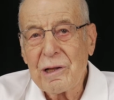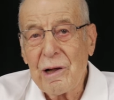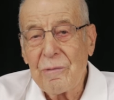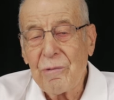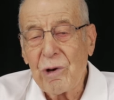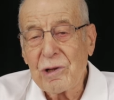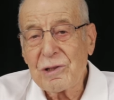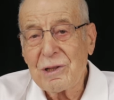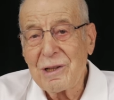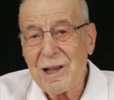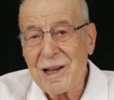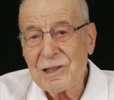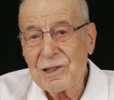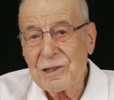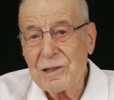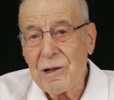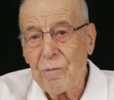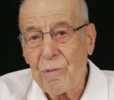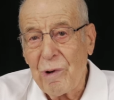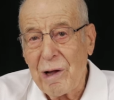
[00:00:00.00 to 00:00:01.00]
That was less
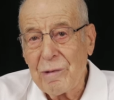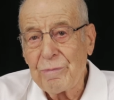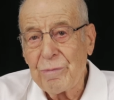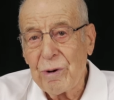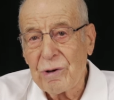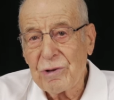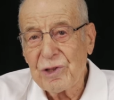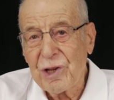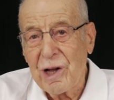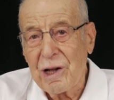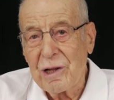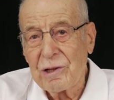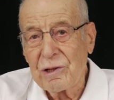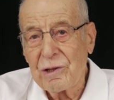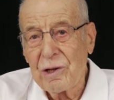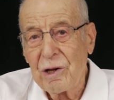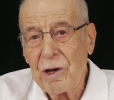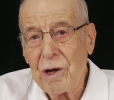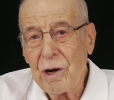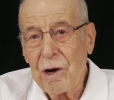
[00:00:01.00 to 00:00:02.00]
than
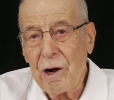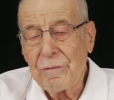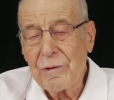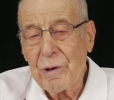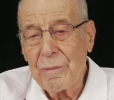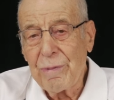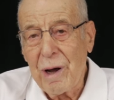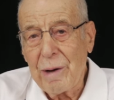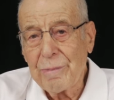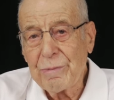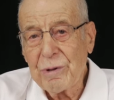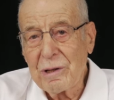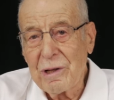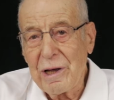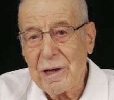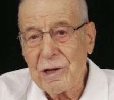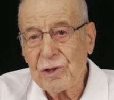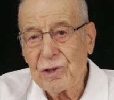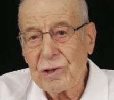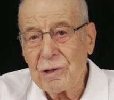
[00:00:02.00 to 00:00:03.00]
1% of the
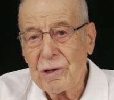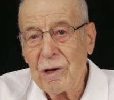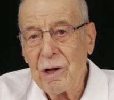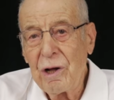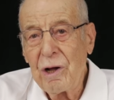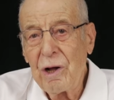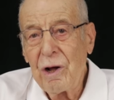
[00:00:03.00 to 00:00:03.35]
population.